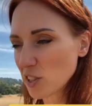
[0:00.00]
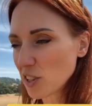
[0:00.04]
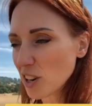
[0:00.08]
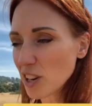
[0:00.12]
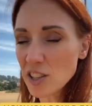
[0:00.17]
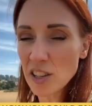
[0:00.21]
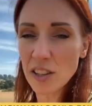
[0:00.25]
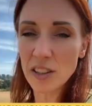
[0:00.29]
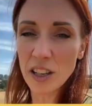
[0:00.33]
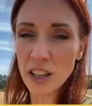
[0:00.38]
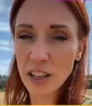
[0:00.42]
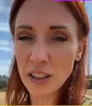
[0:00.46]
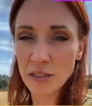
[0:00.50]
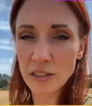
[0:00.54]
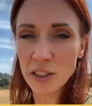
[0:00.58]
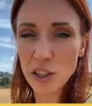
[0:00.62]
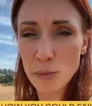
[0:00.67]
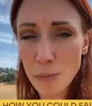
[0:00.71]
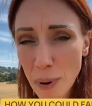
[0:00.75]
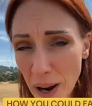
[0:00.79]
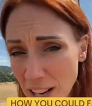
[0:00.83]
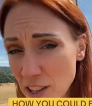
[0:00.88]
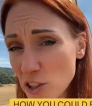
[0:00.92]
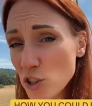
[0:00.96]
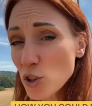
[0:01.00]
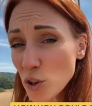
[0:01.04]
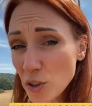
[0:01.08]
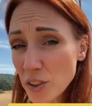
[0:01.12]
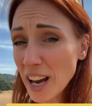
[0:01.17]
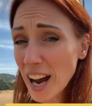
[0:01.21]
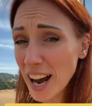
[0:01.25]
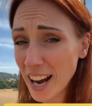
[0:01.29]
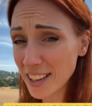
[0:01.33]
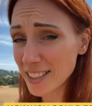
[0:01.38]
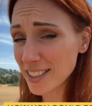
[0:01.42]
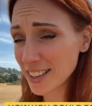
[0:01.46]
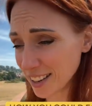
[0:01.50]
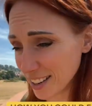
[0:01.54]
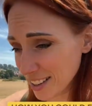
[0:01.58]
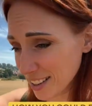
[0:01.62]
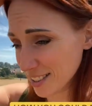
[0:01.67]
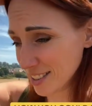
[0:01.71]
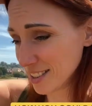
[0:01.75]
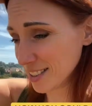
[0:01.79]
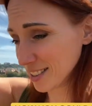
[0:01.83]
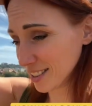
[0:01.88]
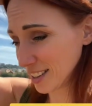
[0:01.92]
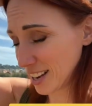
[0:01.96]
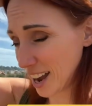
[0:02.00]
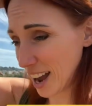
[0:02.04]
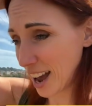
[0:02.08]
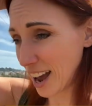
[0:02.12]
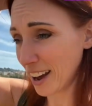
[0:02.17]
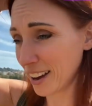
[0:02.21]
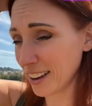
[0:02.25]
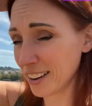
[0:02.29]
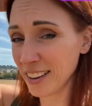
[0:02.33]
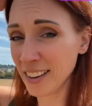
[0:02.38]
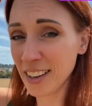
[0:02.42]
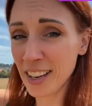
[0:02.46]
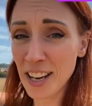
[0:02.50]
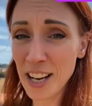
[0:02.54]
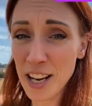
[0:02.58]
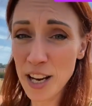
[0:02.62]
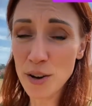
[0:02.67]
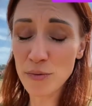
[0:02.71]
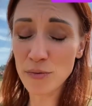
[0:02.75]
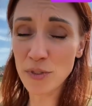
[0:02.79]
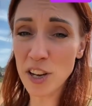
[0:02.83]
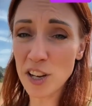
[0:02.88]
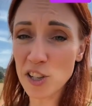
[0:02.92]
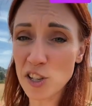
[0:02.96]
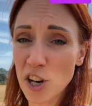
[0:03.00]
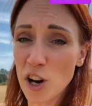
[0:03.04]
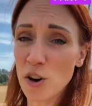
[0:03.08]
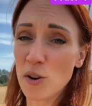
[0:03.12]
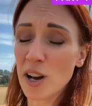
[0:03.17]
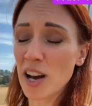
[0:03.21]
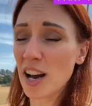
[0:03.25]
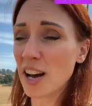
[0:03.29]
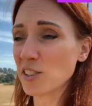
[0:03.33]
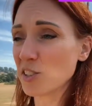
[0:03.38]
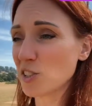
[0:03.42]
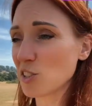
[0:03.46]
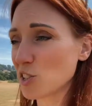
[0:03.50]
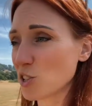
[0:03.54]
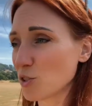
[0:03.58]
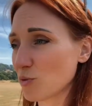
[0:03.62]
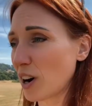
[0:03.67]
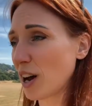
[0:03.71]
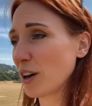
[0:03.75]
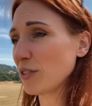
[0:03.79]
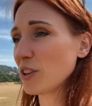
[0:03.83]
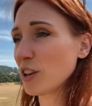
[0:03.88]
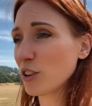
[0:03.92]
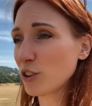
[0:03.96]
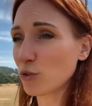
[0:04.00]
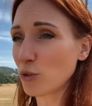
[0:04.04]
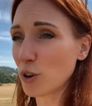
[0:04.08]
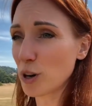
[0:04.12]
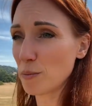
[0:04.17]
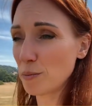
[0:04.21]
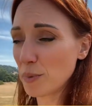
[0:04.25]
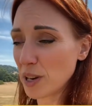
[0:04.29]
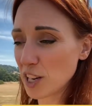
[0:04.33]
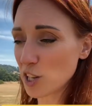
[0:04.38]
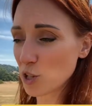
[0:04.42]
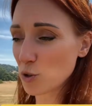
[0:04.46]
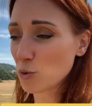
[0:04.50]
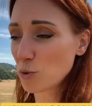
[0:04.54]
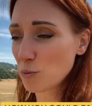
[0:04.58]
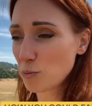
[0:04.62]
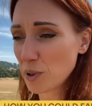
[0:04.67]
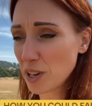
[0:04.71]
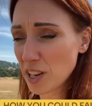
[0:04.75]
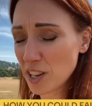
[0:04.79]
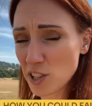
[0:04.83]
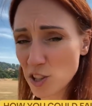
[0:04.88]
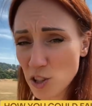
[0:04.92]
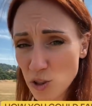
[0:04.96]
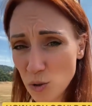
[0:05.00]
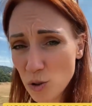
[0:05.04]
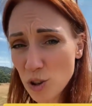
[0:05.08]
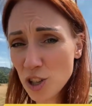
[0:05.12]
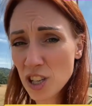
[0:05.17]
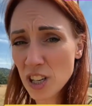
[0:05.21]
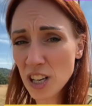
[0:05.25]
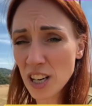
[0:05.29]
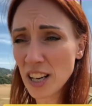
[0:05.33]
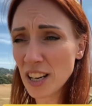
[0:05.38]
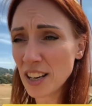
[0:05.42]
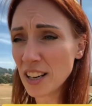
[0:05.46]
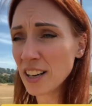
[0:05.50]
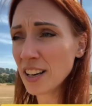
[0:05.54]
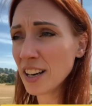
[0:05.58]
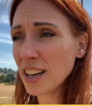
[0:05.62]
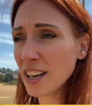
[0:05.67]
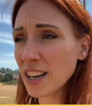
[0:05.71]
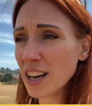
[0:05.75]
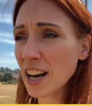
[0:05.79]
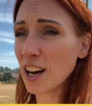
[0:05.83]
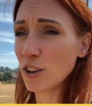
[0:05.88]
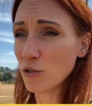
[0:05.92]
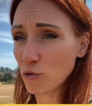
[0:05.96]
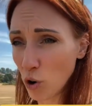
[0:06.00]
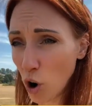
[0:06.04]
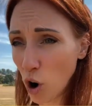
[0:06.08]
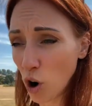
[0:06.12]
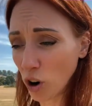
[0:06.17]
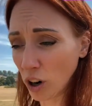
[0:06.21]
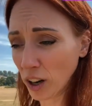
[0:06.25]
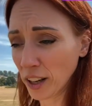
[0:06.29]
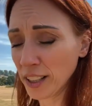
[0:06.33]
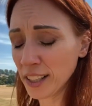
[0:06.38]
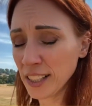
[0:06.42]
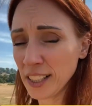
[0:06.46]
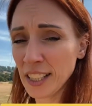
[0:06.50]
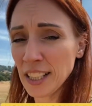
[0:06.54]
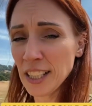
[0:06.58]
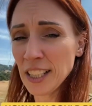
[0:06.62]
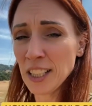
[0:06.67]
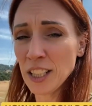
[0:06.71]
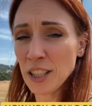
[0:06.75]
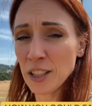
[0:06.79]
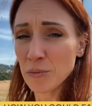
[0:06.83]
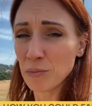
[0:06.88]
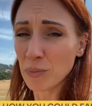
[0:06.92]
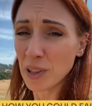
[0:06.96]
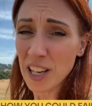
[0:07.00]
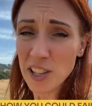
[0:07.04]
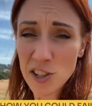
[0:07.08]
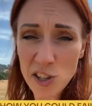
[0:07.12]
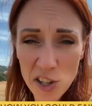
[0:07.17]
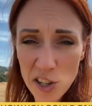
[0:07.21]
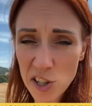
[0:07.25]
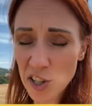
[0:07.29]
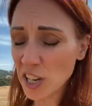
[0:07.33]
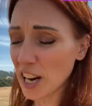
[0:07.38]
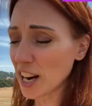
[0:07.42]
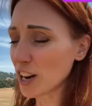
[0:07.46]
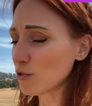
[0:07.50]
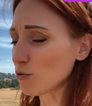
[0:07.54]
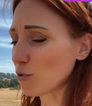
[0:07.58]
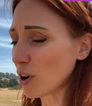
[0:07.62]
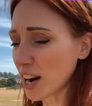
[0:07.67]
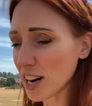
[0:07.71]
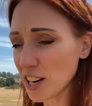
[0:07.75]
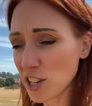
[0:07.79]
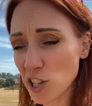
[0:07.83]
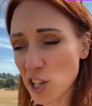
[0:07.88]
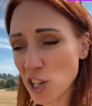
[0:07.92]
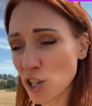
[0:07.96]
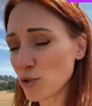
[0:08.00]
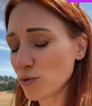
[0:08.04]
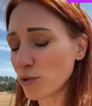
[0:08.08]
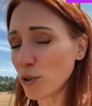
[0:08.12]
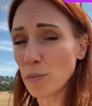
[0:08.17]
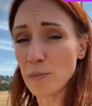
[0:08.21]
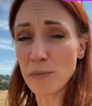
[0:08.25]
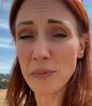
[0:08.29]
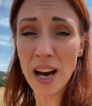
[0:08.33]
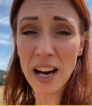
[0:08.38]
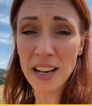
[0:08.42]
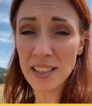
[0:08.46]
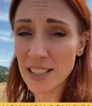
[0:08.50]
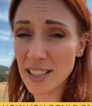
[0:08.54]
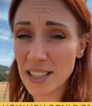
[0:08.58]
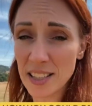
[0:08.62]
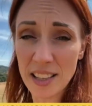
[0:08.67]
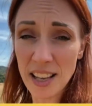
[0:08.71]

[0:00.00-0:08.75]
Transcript: I don't know. Depends on the hazards, yeah? If there's no hazards around, then 3 minutes would be extortionate and wrong. But let's just say it ranges from that.